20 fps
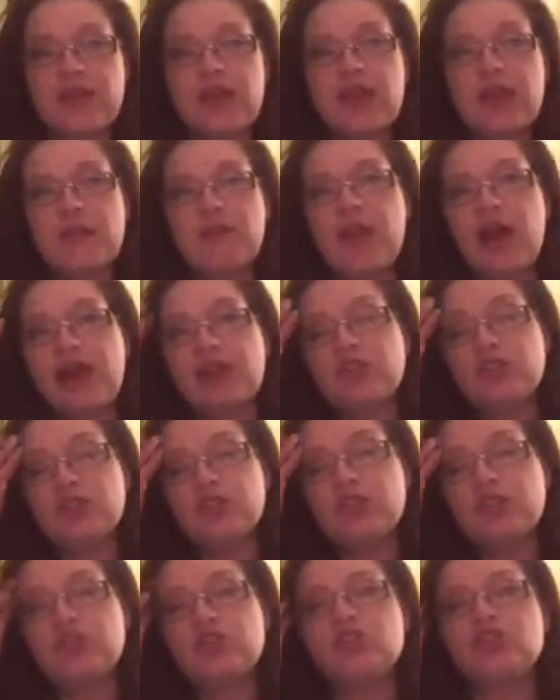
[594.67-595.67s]
time.
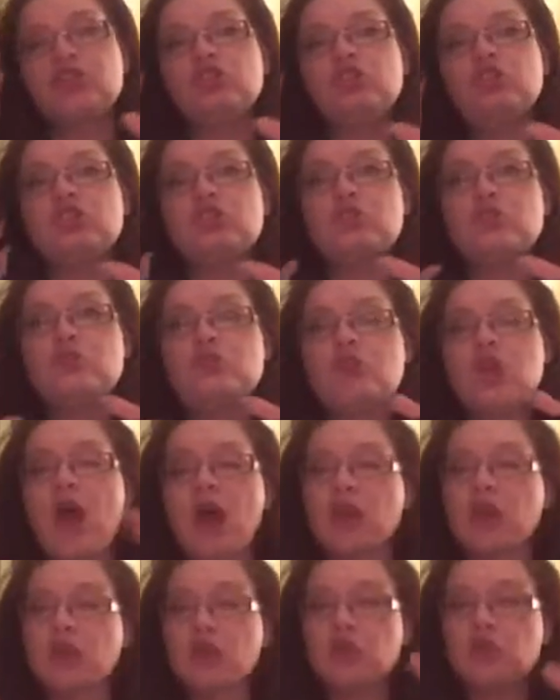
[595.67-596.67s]

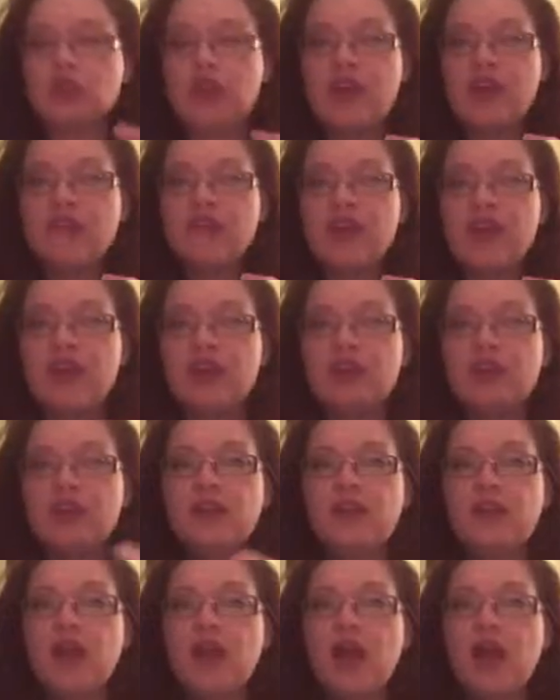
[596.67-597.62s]
Not a huge fan of that.